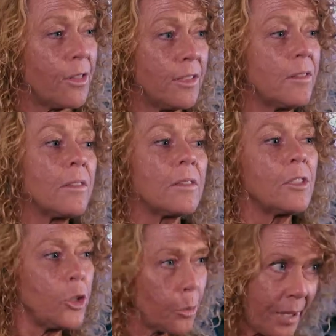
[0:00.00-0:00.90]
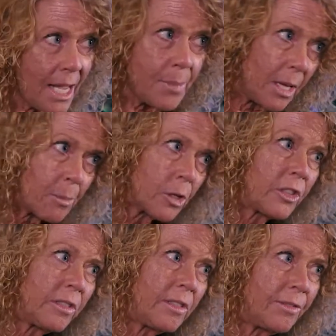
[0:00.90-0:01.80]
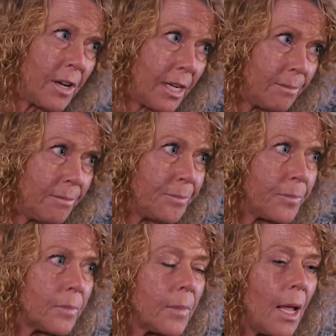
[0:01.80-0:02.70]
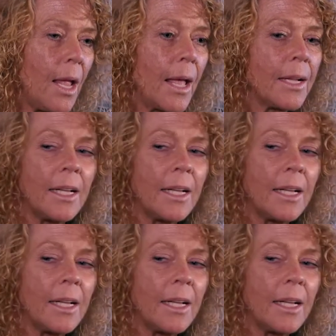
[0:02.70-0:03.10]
this is your baby emergency fund, and